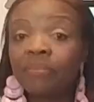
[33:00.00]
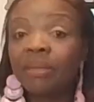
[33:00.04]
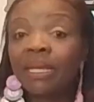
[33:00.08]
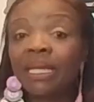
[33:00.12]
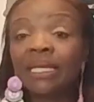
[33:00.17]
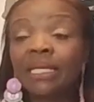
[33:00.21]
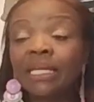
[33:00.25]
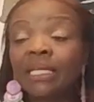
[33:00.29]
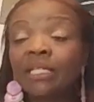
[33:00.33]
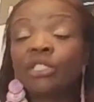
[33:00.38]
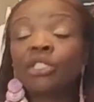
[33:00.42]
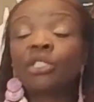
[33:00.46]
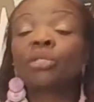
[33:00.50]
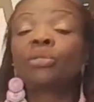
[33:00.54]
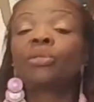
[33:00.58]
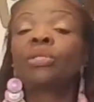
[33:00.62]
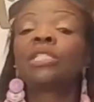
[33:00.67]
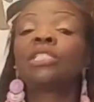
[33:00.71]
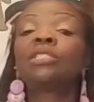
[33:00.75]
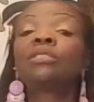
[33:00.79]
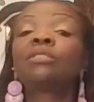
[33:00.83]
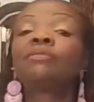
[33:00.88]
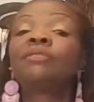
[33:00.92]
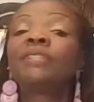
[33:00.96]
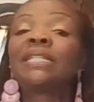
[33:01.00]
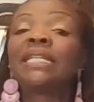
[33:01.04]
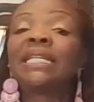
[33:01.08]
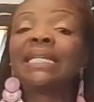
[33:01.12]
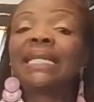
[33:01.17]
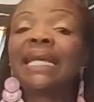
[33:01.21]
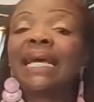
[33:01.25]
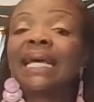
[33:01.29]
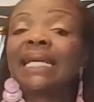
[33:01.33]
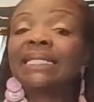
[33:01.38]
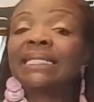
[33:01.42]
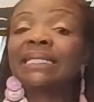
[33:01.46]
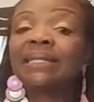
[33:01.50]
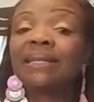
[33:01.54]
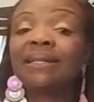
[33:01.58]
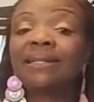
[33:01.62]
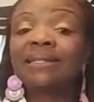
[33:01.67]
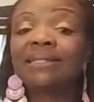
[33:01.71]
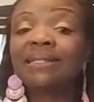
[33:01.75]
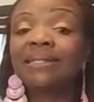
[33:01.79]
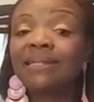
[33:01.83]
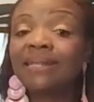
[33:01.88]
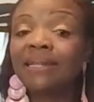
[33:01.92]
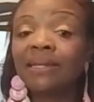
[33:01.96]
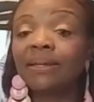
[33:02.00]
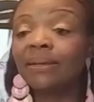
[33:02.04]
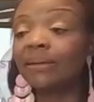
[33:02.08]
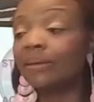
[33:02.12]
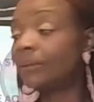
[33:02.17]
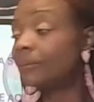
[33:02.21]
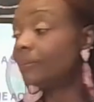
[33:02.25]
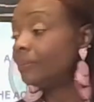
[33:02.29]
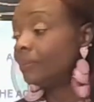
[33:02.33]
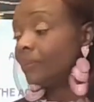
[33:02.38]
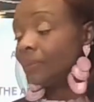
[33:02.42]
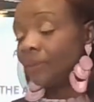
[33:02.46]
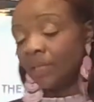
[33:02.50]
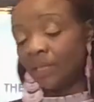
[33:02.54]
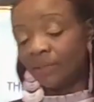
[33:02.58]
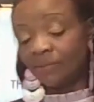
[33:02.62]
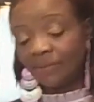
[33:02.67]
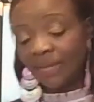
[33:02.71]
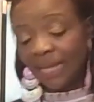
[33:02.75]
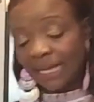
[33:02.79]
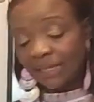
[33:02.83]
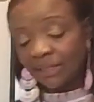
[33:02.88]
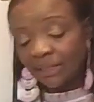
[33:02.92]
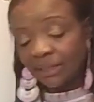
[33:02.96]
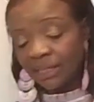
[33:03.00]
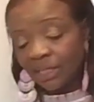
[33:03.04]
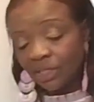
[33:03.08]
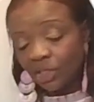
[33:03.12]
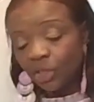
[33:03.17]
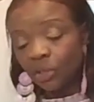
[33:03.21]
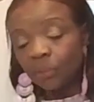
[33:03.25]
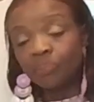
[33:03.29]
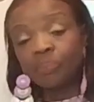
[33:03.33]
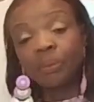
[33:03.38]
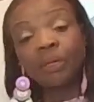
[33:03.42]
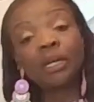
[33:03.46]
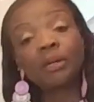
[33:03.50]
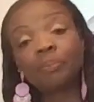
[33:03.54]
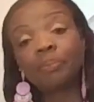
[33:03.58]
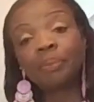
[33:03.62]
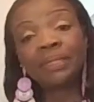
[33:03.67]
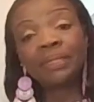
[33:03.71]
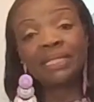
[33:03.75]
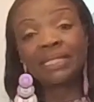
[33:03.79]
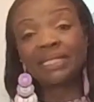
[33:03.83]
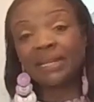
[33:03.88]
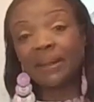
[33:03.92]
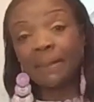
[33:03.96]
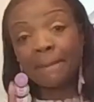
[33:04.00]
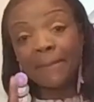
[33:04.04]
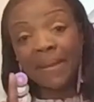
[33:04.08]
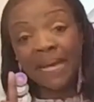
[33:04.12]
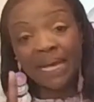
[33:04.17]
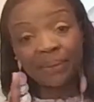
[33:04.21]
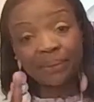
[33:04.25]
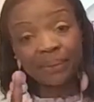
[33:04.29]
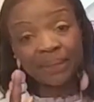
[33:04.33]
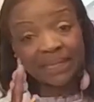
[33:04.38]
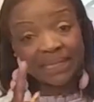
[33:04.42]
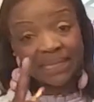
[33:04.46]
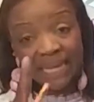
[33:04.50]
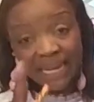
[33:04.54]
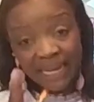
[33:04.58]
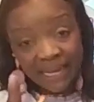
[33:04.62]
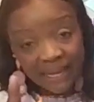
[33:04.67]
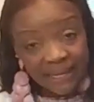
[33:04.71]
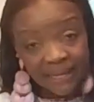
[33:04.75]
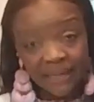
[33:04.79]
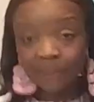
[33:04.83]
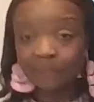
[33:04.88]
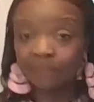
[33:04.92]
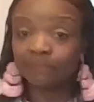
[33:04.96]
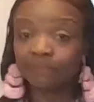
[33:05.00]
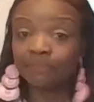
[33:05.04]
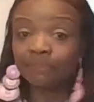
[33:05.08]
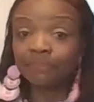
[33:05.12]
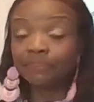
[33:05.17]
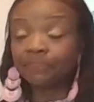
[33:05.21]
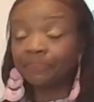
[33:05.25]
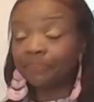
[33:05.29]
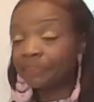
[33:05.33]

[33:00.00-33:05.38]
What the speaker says: making $250,000 a year. If that's not your purpose, it's a matter of time.